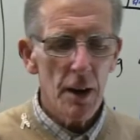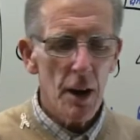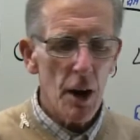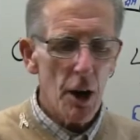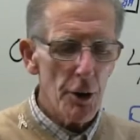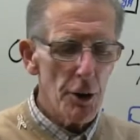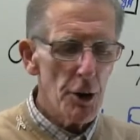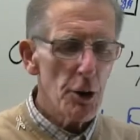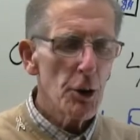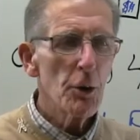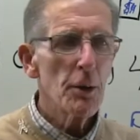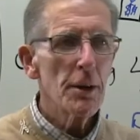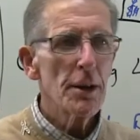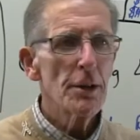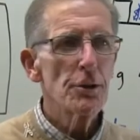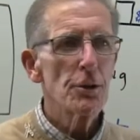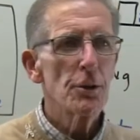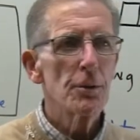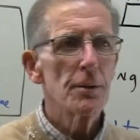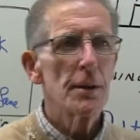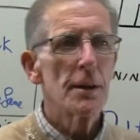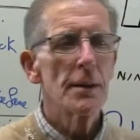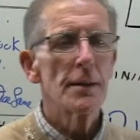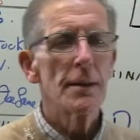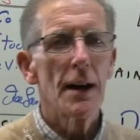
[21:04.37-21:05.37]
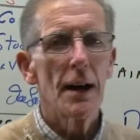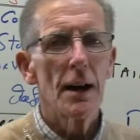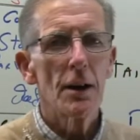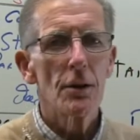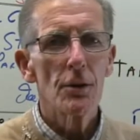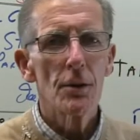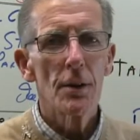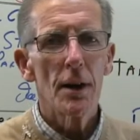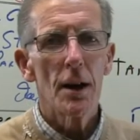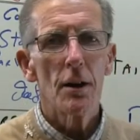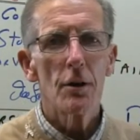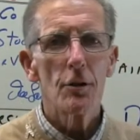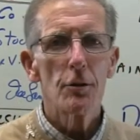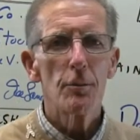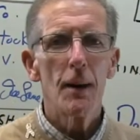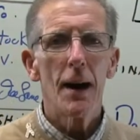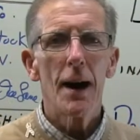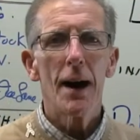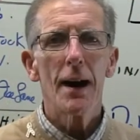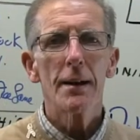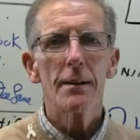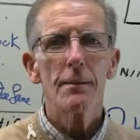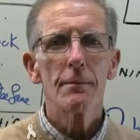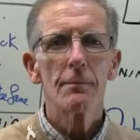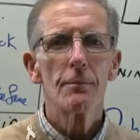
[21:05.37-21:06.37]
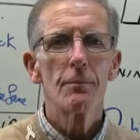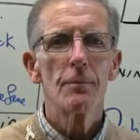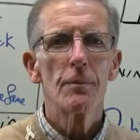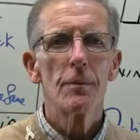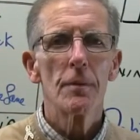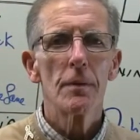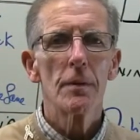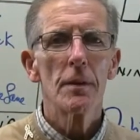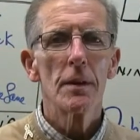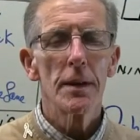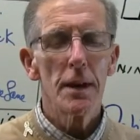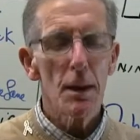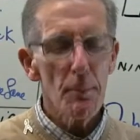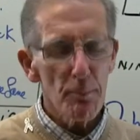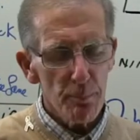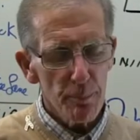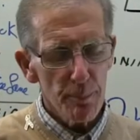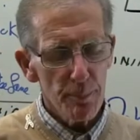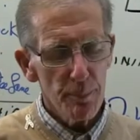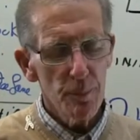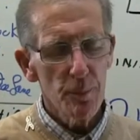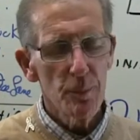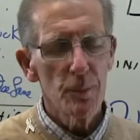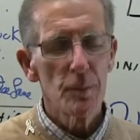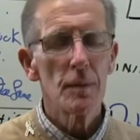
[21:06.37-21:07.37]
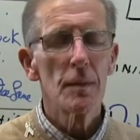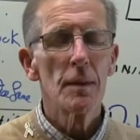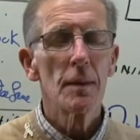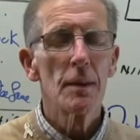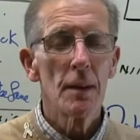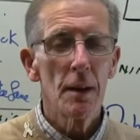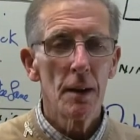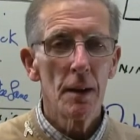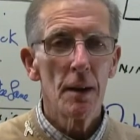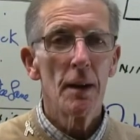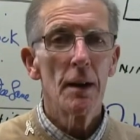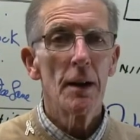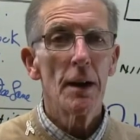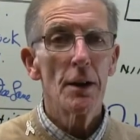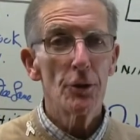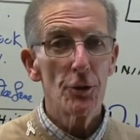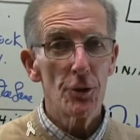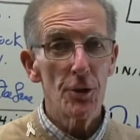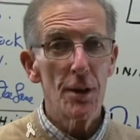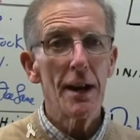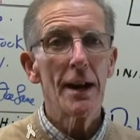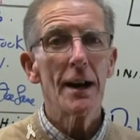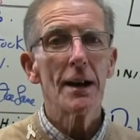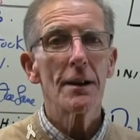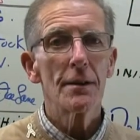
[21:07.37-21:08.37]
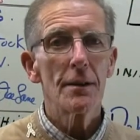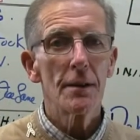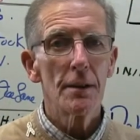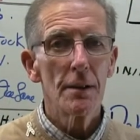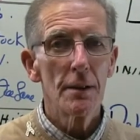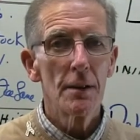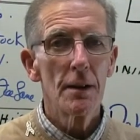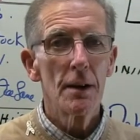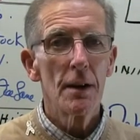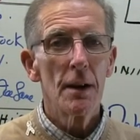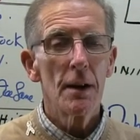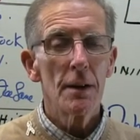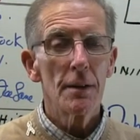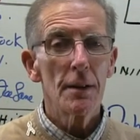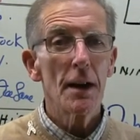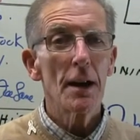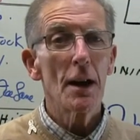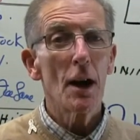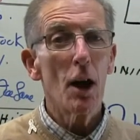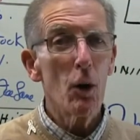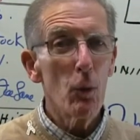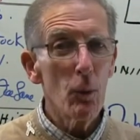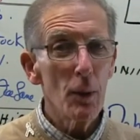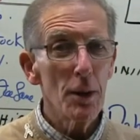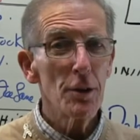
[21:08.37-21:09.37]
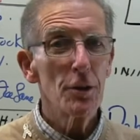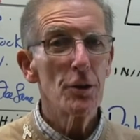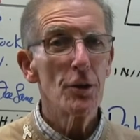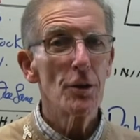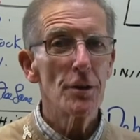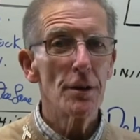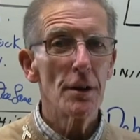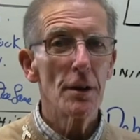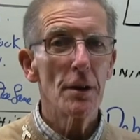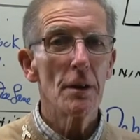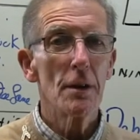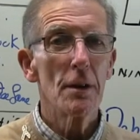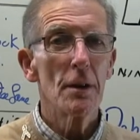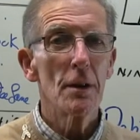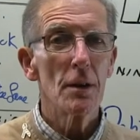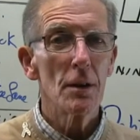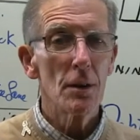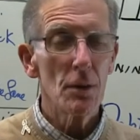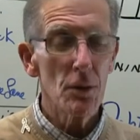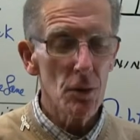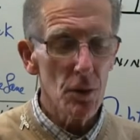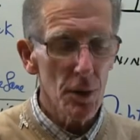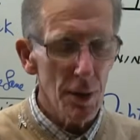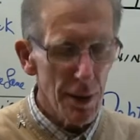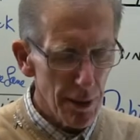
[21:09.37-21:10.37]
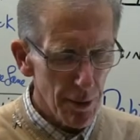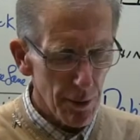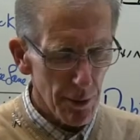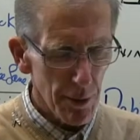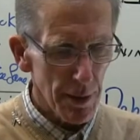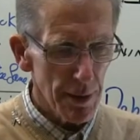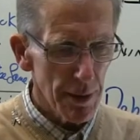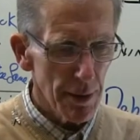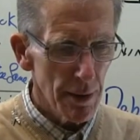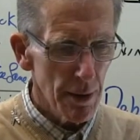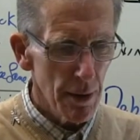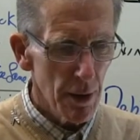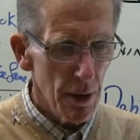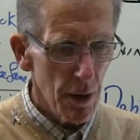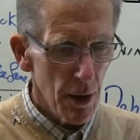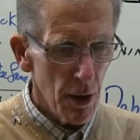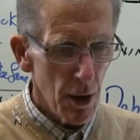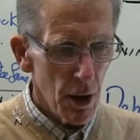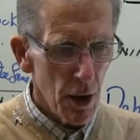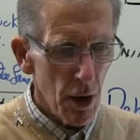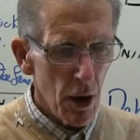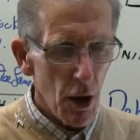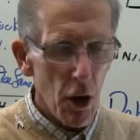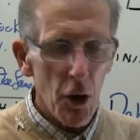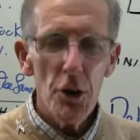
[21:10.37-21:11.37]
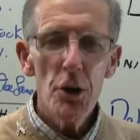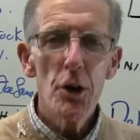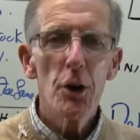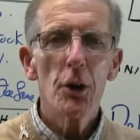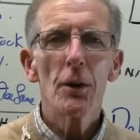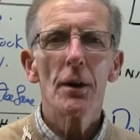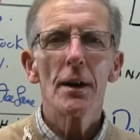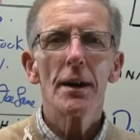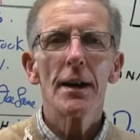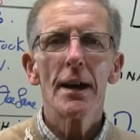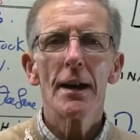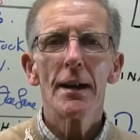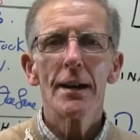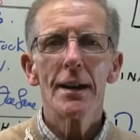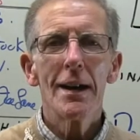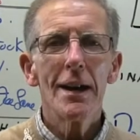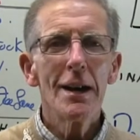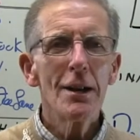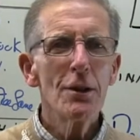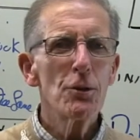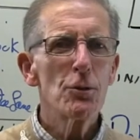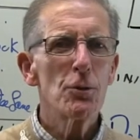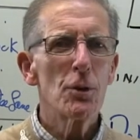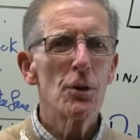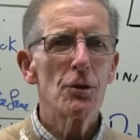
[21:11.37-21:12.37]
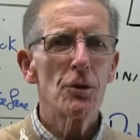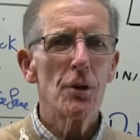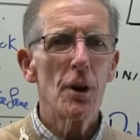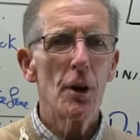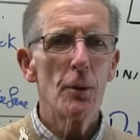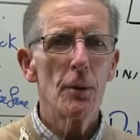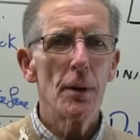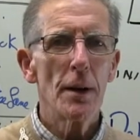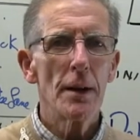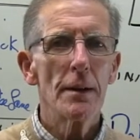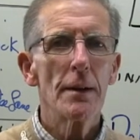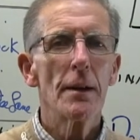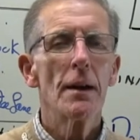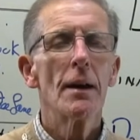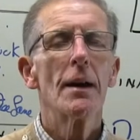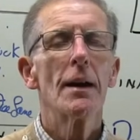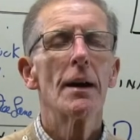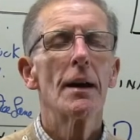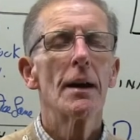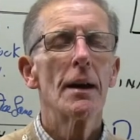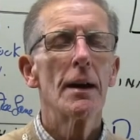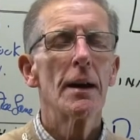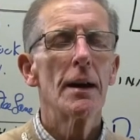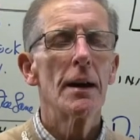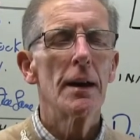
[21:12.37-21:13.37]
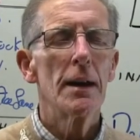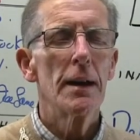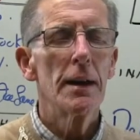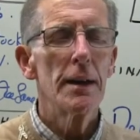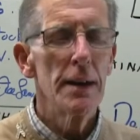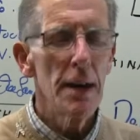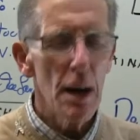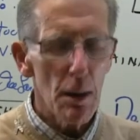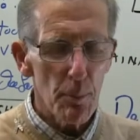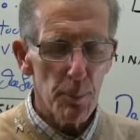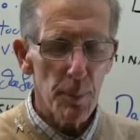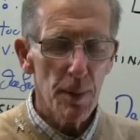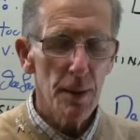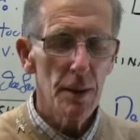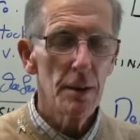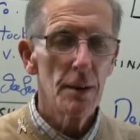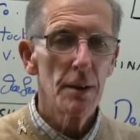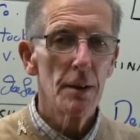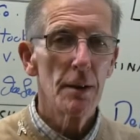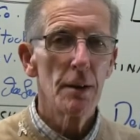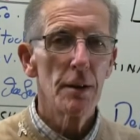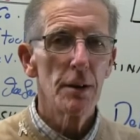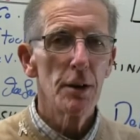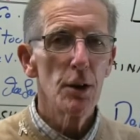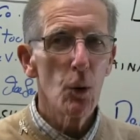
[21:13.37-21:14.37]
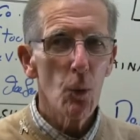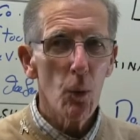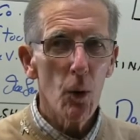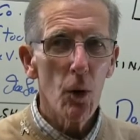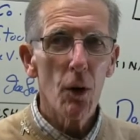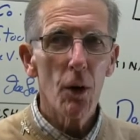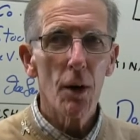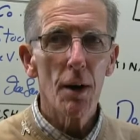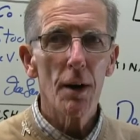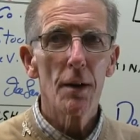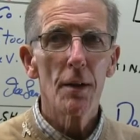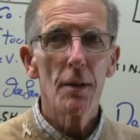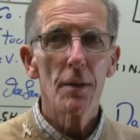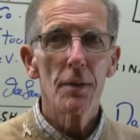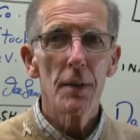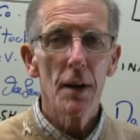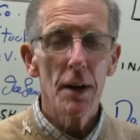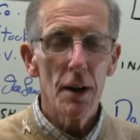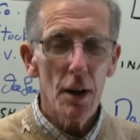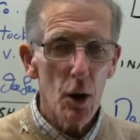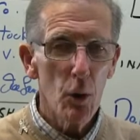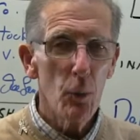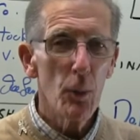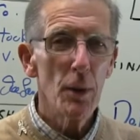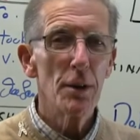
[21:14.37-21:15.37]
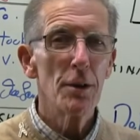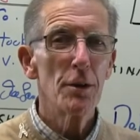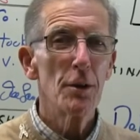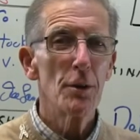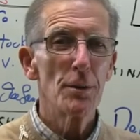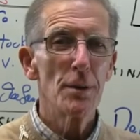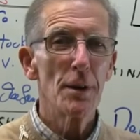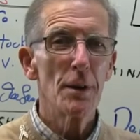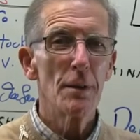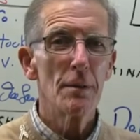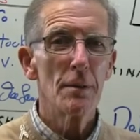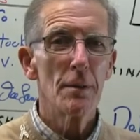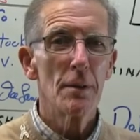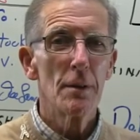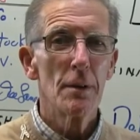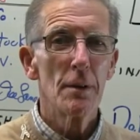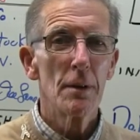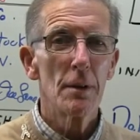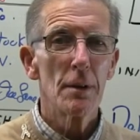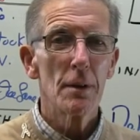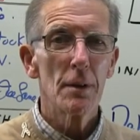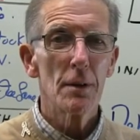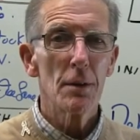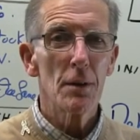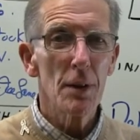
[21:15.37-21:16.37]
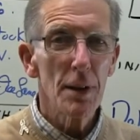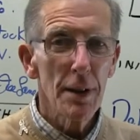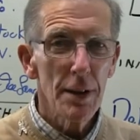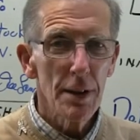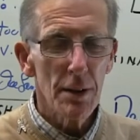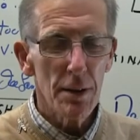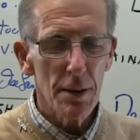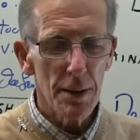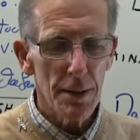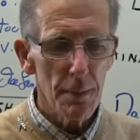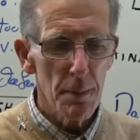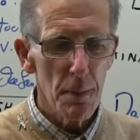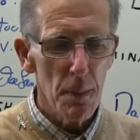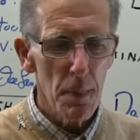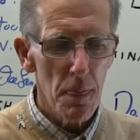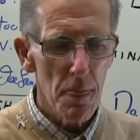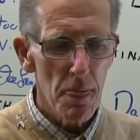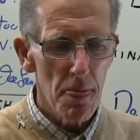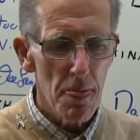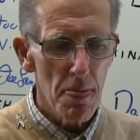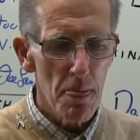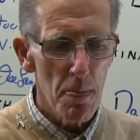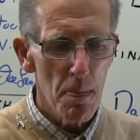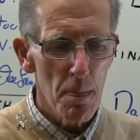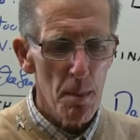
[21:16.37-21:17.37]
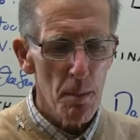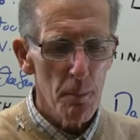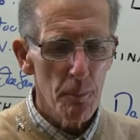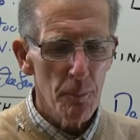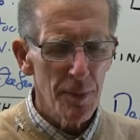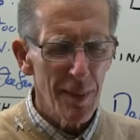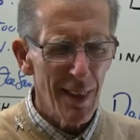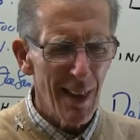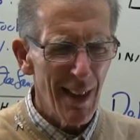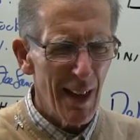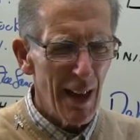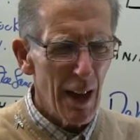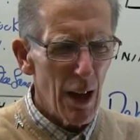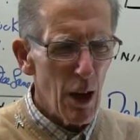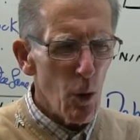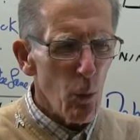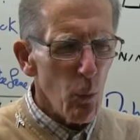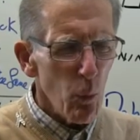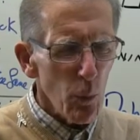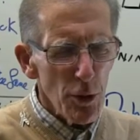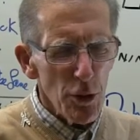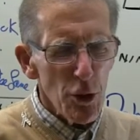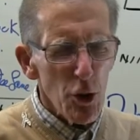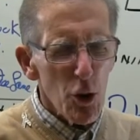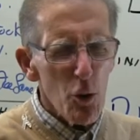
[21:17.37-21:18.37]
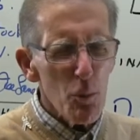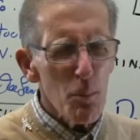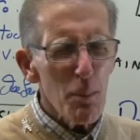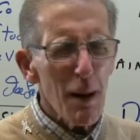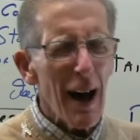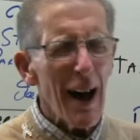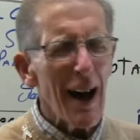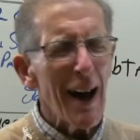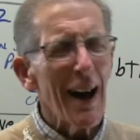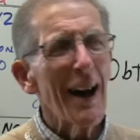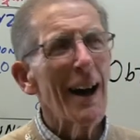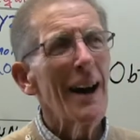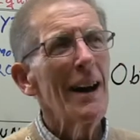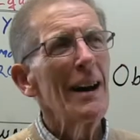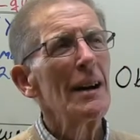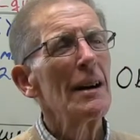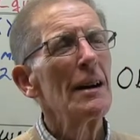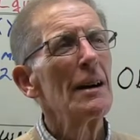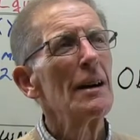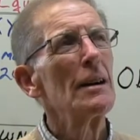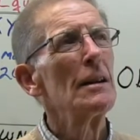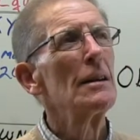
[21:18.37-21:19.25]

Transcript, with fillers: are you going to get your $10,000 back? Yep. It's debt. They owe it to you legally. Are you going to get interest on it? Yep, you are. They owe it to you legally. When you buy